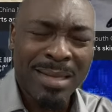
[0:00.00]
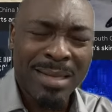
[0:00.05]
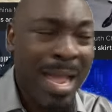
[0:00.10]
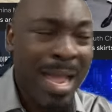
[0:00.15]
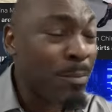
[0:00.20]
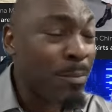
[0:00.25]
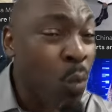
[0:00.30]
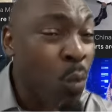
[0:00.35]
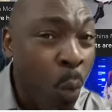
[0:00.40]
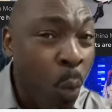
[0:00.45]

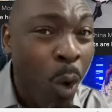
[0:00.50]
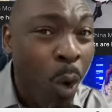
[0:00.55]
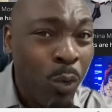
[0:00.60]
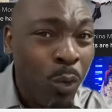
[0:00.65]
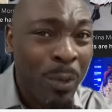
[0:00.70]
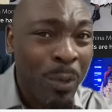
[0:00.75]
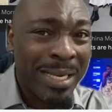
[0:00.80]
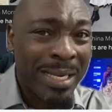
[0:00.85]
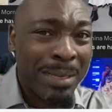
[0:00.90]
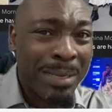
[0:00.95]
I'm
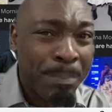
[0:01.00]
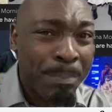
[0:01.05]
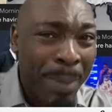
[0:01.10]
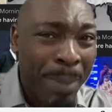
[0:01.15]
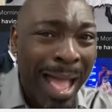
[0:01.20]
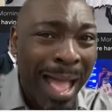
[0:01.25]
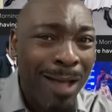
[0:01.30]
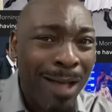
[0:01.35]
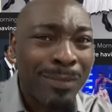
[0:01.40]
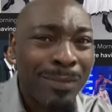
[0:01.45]
worried
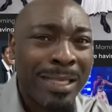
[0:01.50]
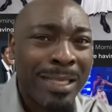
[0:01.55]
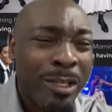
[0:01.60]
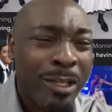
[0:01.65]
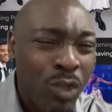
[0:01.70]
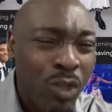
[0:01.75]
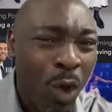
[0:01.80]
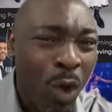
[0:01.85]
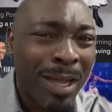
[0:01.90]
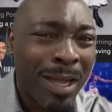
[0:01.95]
about the
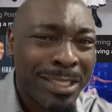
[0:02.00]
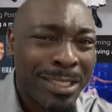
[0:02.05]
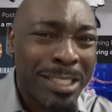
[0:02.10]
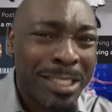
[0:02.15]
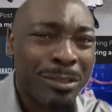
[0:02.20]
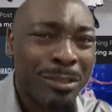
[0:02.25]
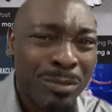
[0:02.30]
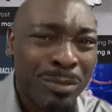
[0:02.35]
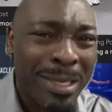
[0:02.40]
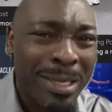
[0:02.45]
younger
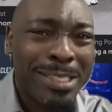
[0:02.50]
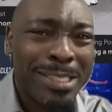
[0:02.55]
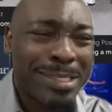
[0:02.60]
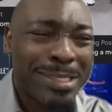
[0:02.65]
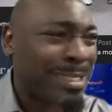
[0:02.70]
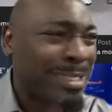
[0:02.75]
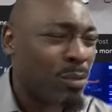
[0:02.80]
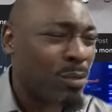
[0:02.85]
generation